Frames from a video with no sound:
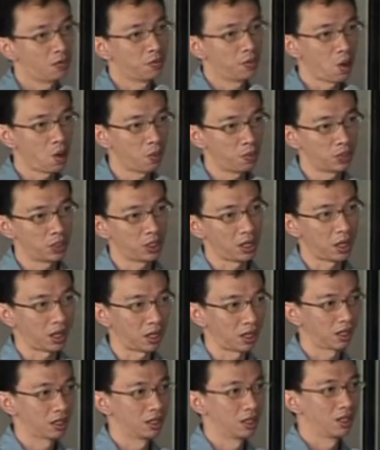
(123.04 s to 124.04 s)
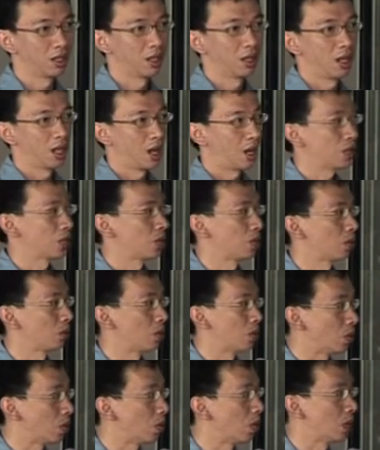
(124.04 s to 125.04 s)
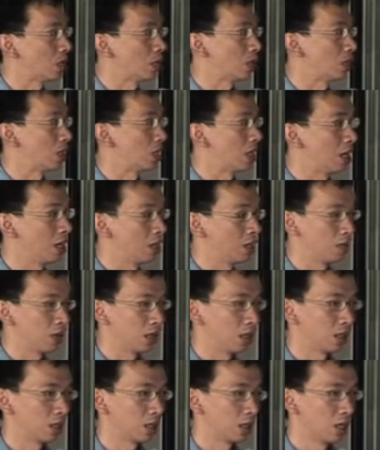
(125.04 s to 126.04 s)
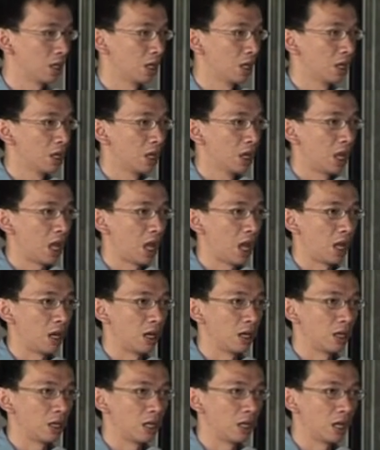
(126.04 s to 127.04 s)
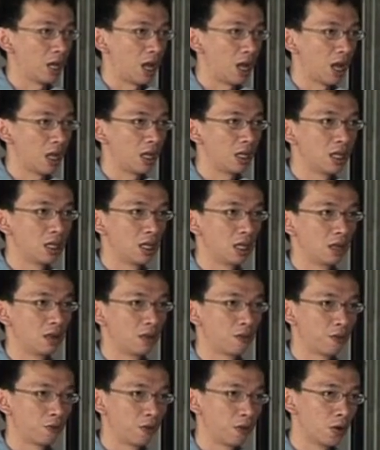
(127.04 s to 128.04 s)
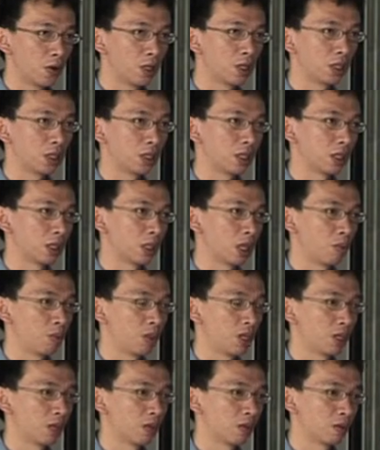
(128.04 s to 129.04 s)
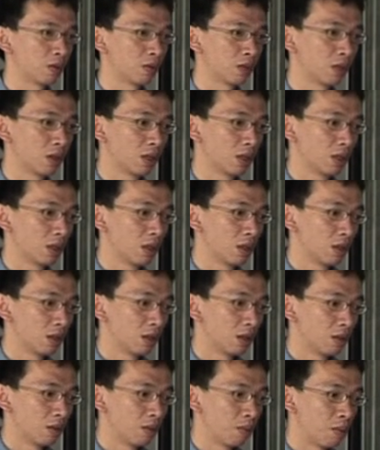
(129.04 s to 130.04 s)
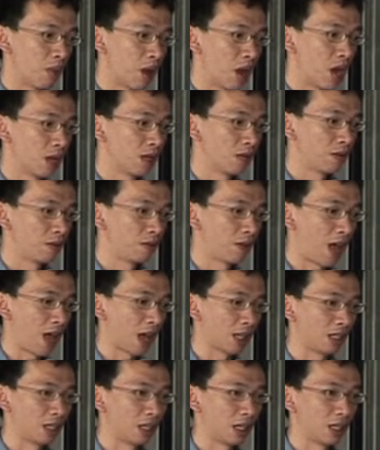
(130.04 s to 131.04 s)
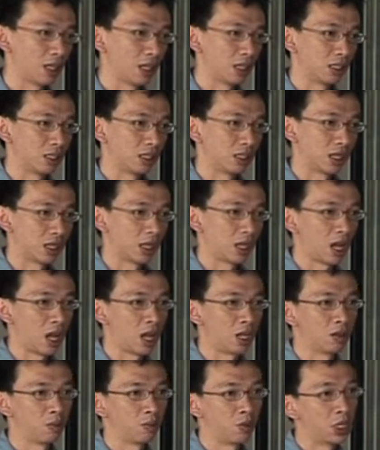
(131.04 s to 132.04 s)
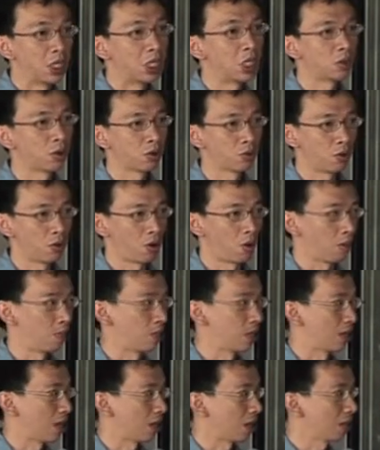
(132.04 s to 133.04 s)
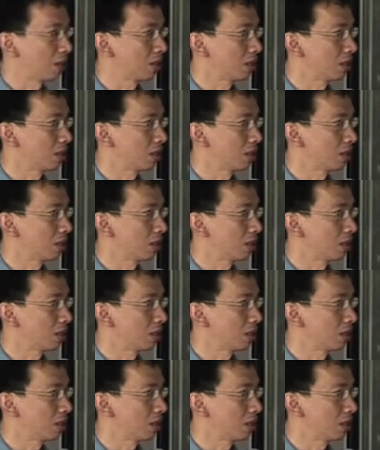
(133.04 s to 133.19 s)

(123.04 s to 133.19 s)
of object I should dealing with, and the idea of fruit is coming by the fact that it's a kind of neutral object.